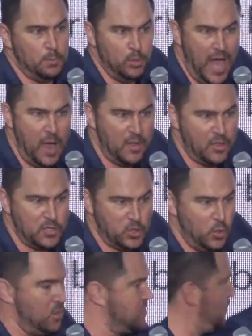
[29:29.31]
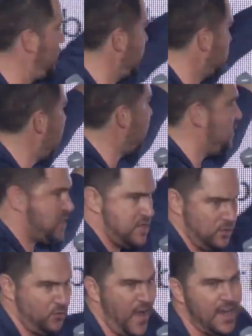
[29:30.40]
comply with those rules, if you live within
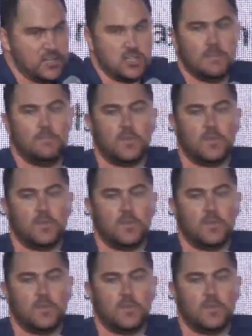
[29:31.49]
those factors,